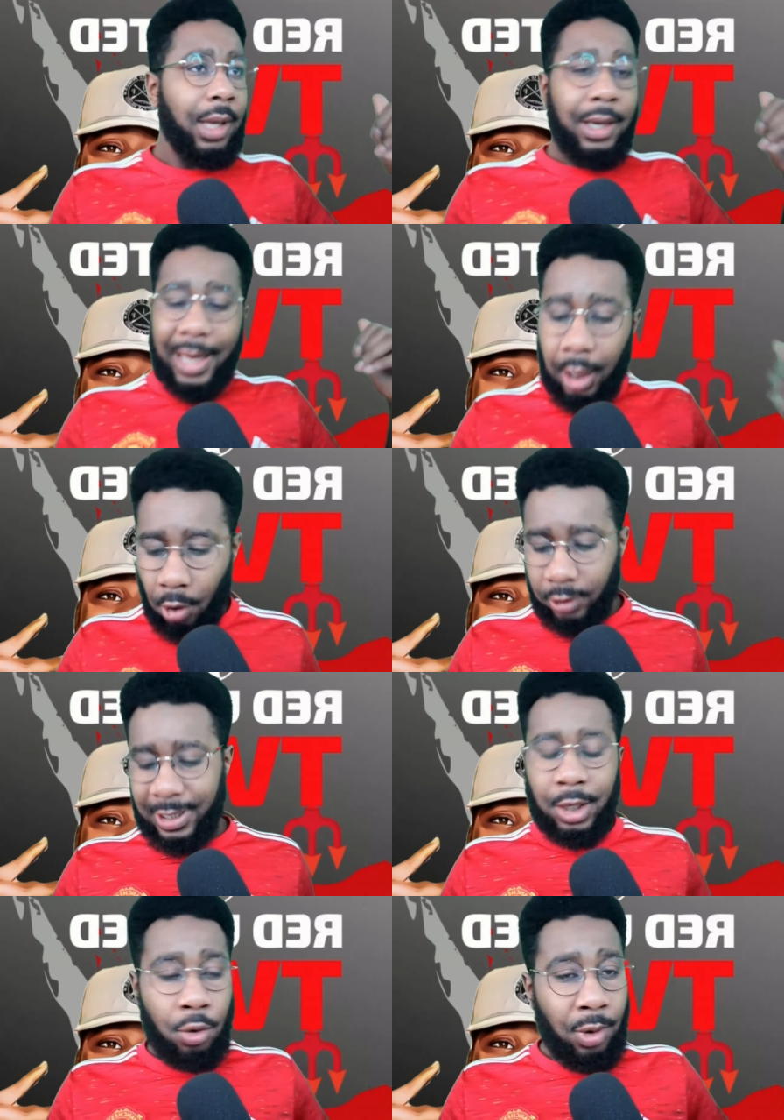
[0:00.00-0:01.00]
and Ineos
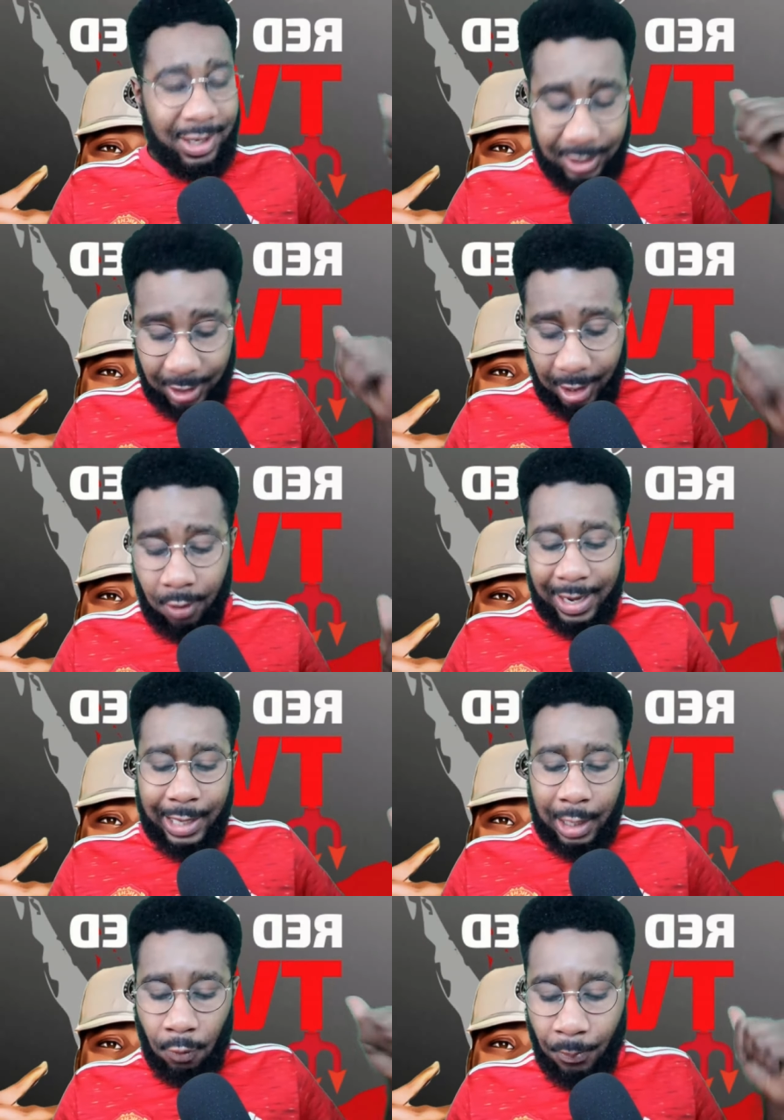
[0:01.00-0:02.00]
there, you can tell that
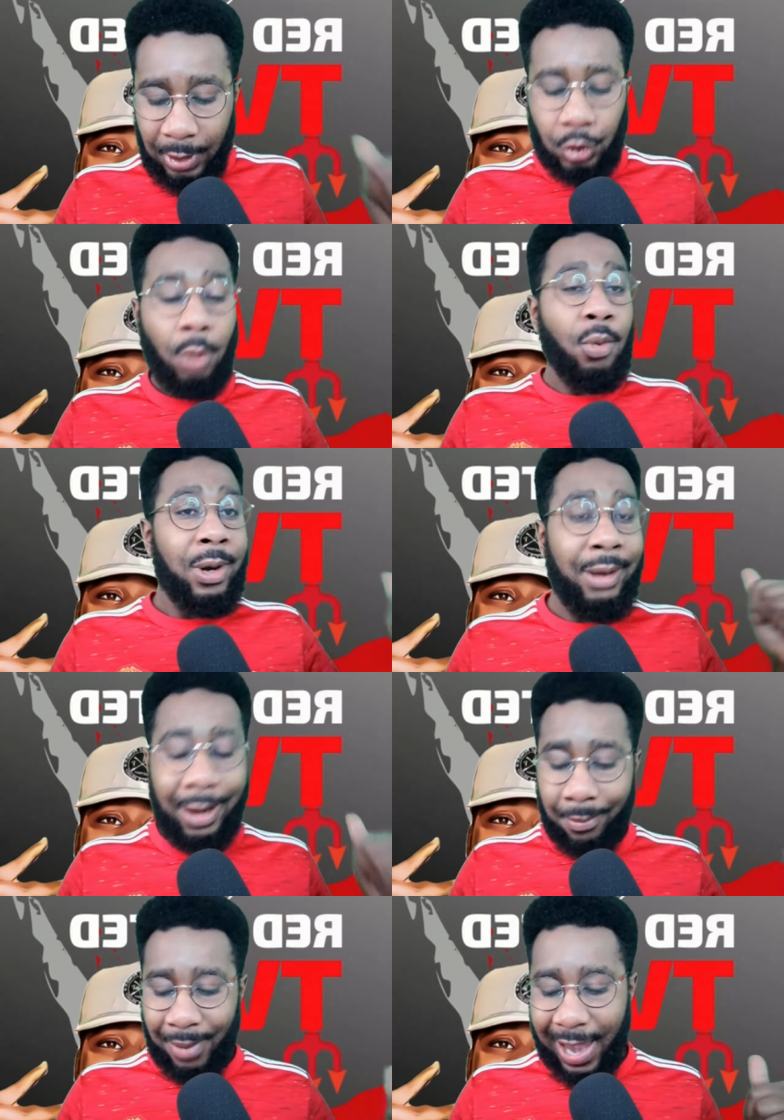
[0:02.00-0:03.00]
there will be someone
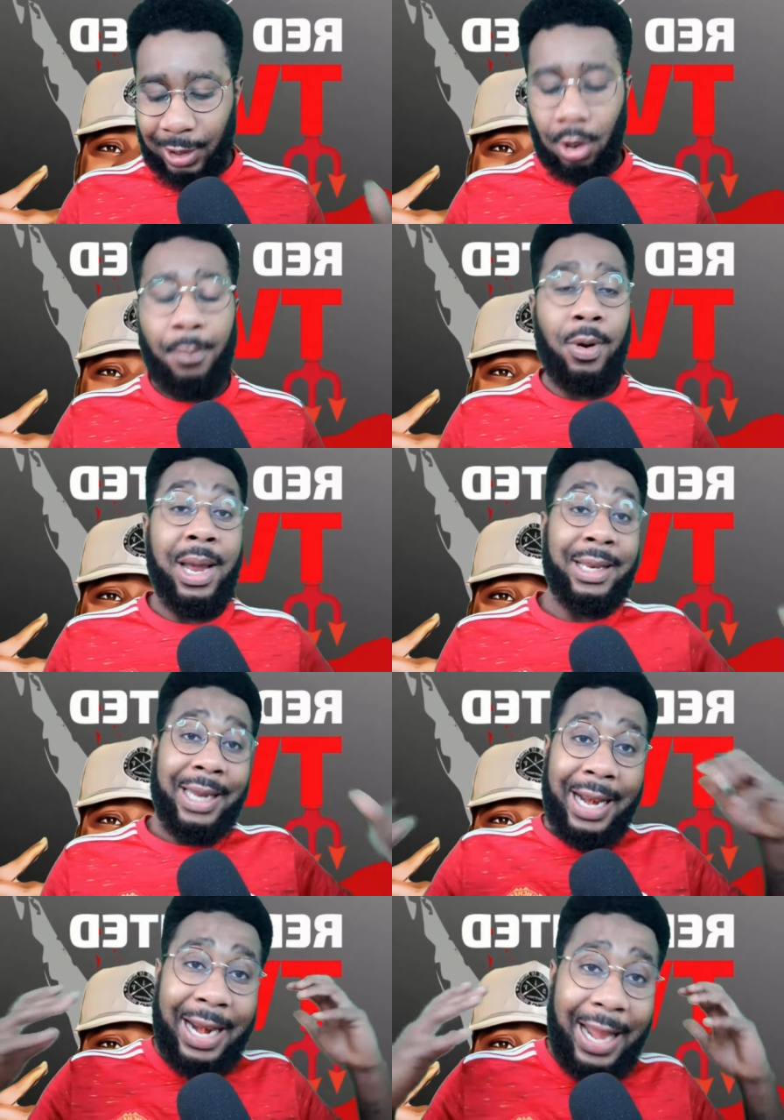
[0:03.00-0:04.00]
leading by example and
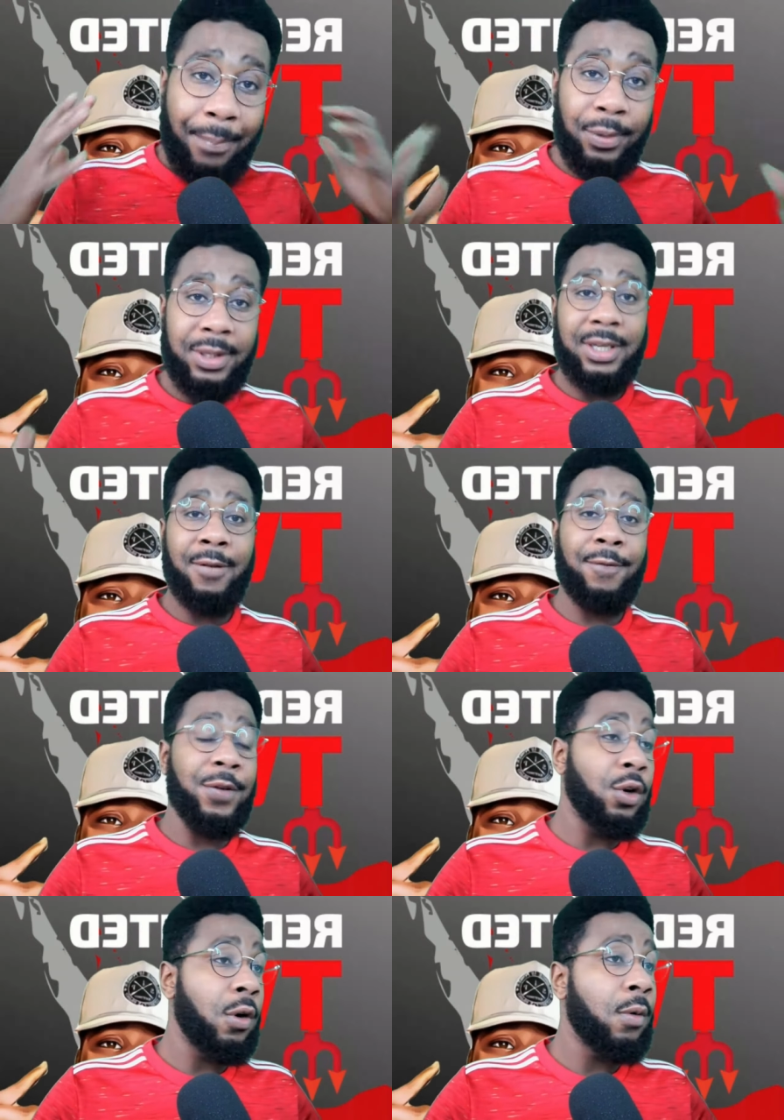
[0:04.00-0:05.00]
collaborative,
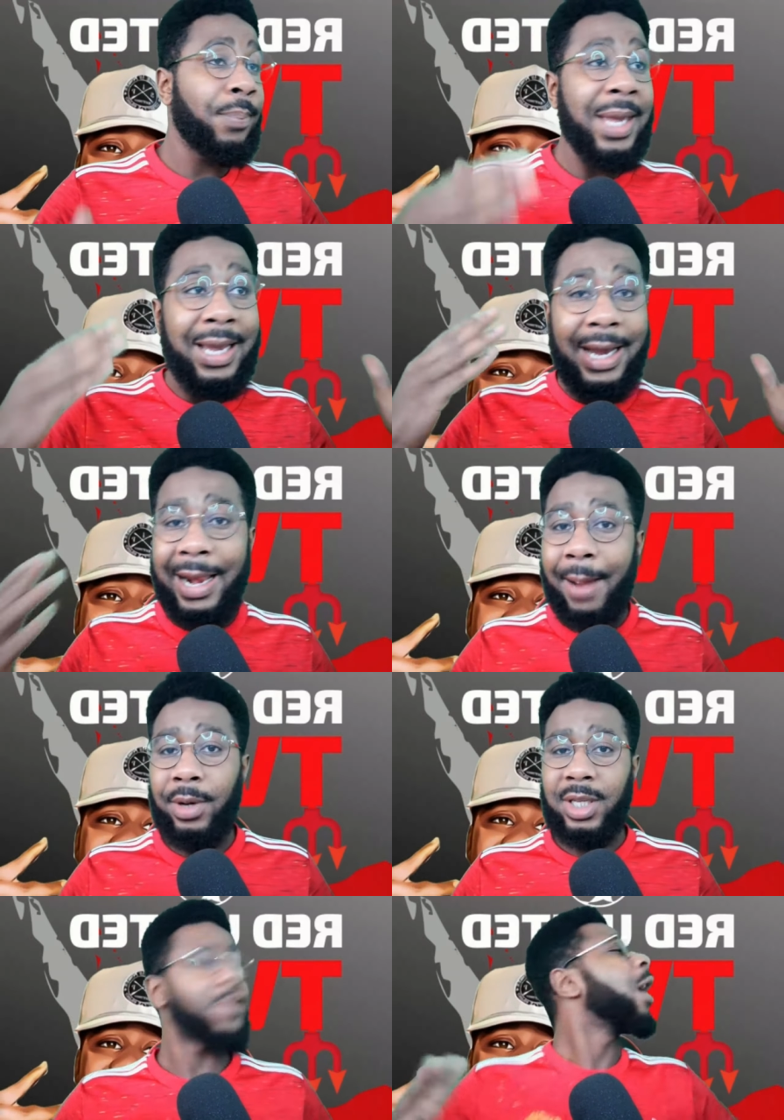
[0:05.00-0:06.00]
you know, and being
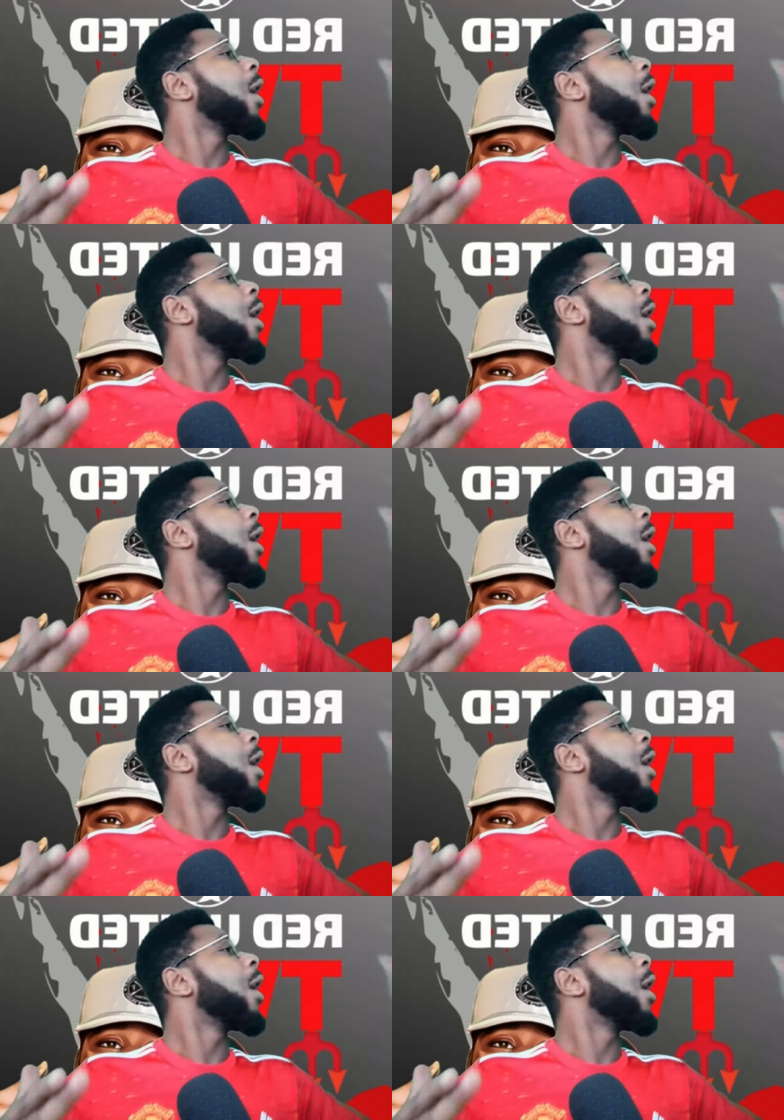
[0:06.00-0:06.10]
collaborative,